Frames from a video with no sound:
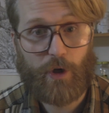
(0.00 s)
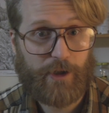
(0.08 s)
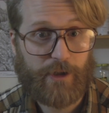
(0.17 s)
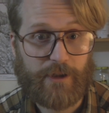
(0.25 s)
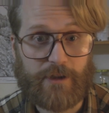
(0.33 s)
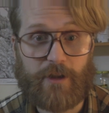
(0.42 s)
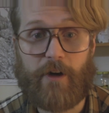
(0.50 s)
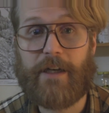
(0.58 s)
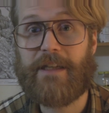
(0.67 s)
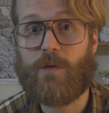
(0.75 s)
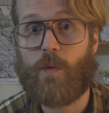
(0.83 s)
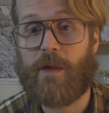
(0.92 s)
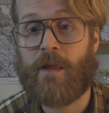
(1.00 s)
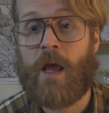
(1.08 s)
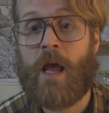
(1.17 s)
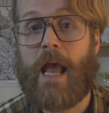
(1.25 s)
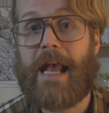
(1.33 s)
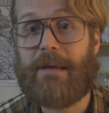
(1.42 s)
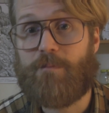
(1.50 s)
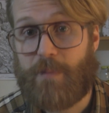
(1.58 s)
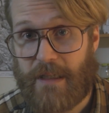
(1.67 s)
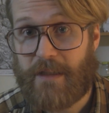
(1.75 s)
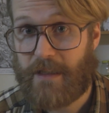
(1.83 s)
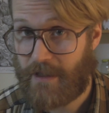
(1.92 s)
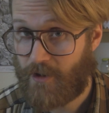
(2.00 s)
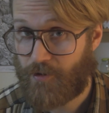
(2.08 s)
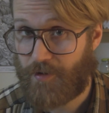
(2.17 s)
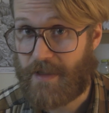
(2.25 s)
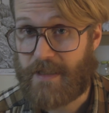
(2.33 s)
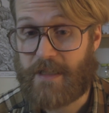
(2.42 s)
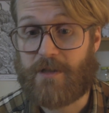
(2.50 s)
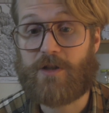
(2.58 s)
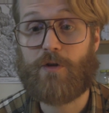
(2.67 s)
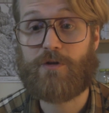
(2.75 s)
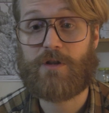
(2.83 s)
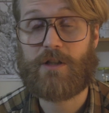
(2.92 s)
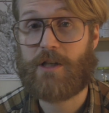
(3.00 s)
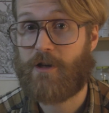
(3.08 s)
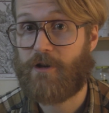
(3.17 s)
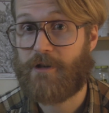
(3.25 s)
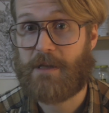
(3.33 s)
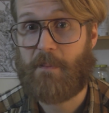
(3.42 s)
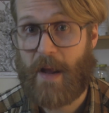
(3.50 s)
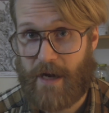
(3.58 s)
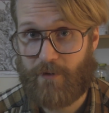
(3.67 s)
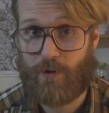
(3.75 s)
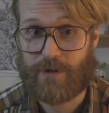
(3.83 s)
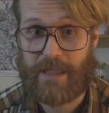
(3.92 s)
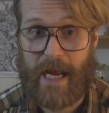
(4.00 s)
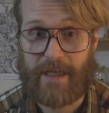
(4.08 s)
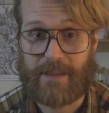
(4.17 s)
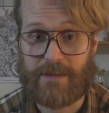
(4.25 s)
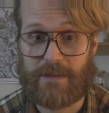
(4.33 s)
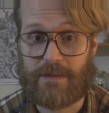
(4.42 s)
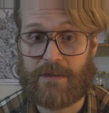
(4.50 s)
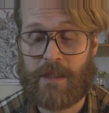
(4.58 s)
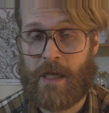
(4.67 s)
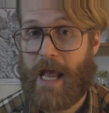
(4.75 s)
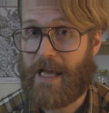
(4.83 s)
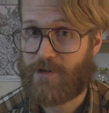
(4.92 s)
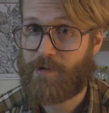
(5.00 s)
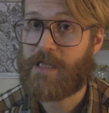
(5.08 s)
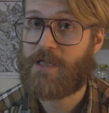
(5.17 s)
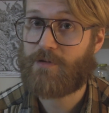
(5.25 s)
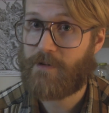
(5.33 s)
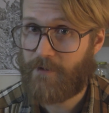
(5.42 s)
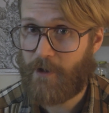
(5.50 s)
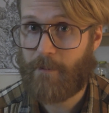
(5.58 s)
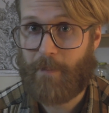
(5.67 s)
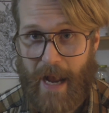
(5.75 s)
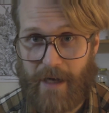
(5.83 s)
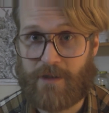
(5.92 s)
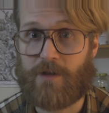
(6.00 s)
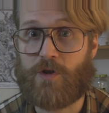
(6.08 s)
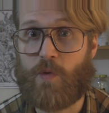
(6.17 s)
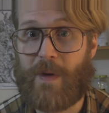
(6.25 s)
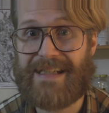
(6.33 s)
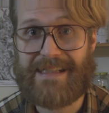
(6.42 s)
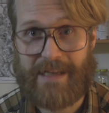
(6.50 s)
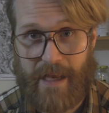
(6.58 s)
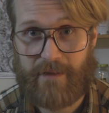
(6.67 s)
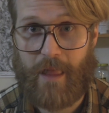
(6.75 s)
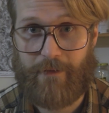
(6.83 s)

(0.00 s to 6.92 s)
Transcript: workers are hit with a big increase in Social Security payroll taxes, as rates revert back to 2010